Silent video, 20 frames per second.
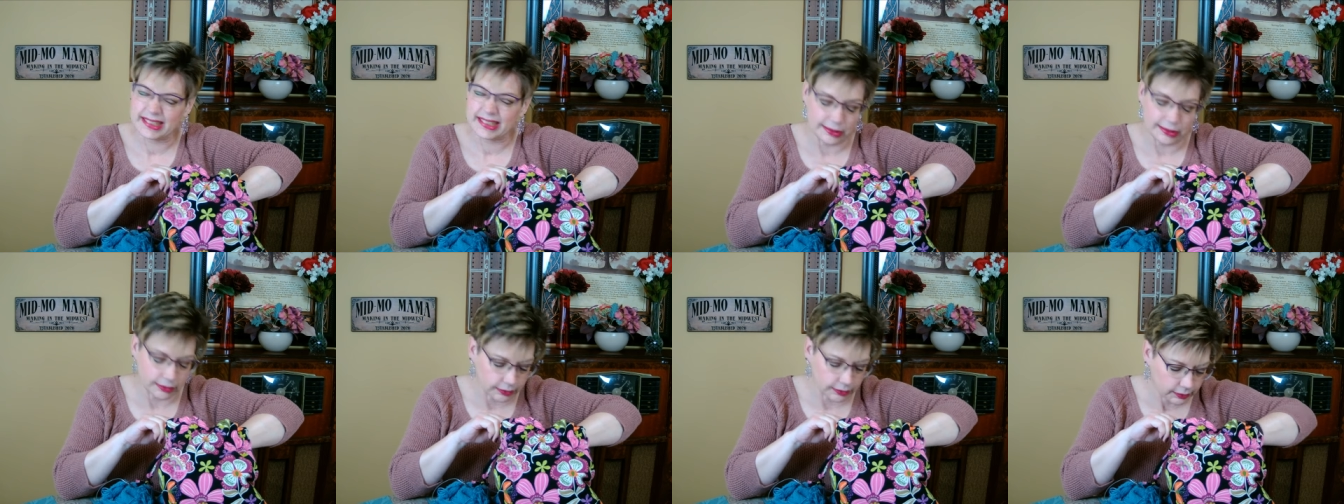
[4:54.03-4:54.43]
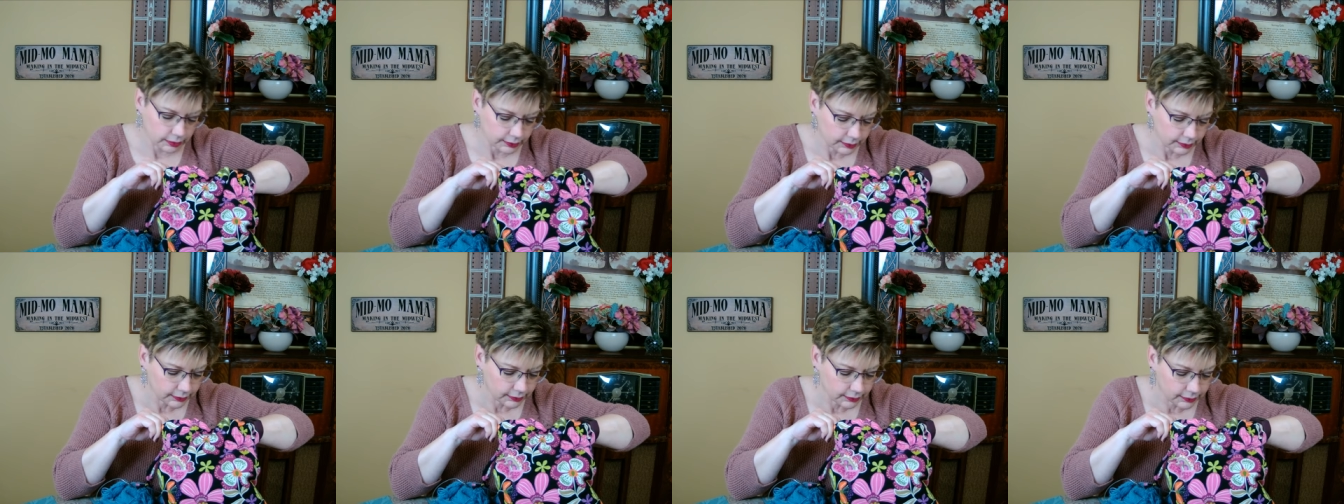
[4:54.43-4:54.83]
there.
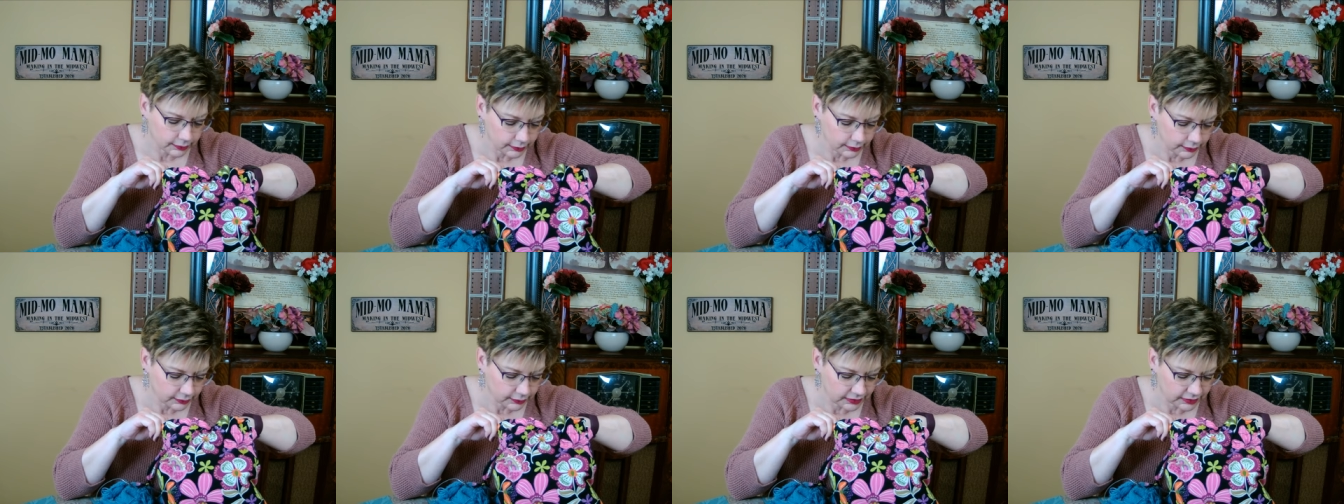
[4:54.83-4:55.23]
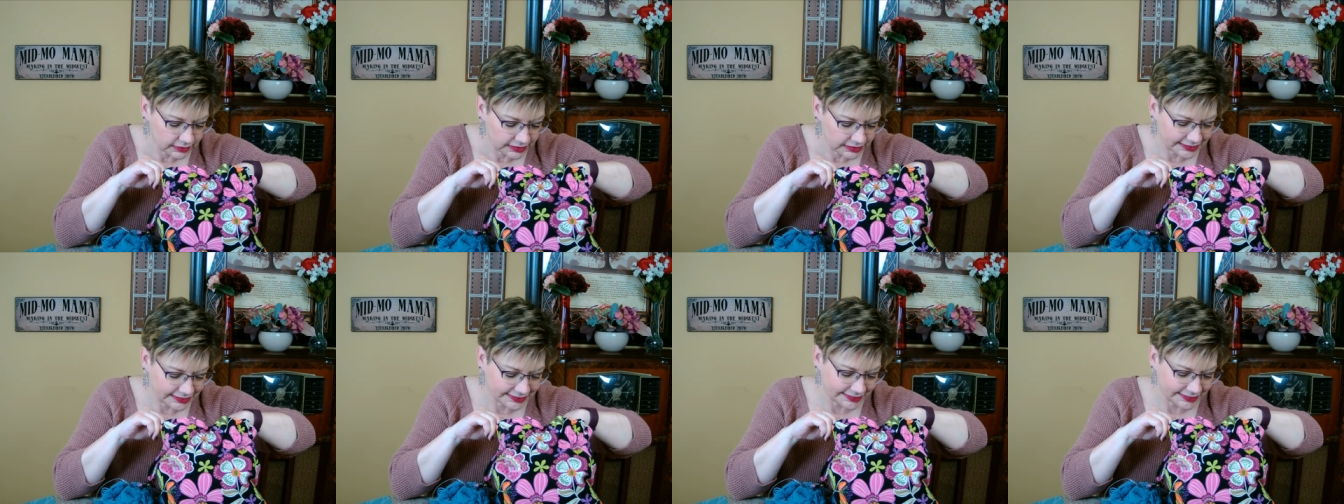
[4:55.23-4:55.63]

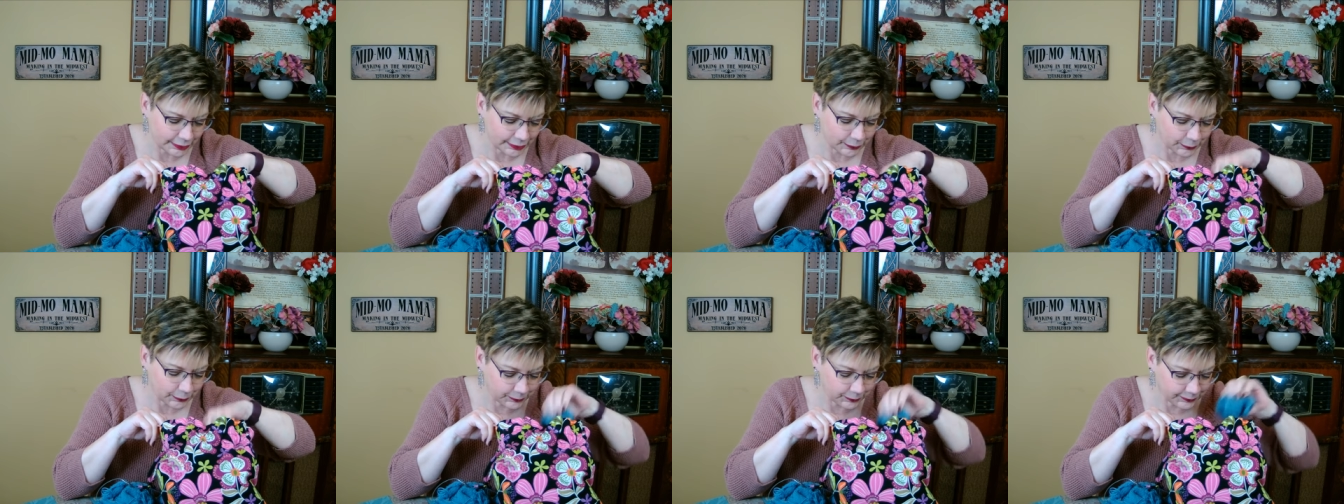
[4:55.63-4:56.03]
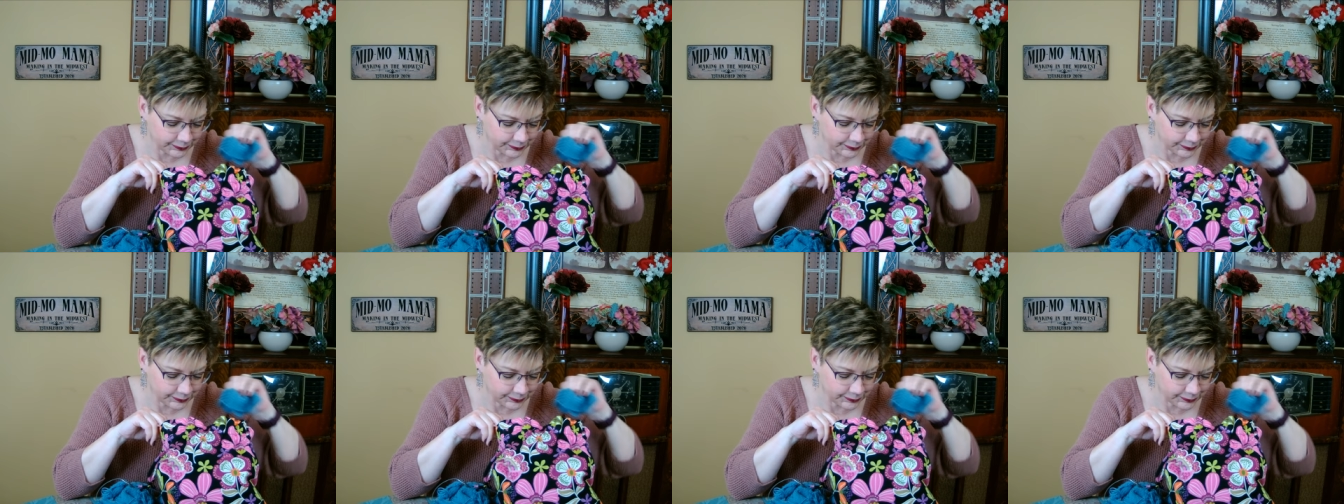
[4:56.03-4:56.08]
So...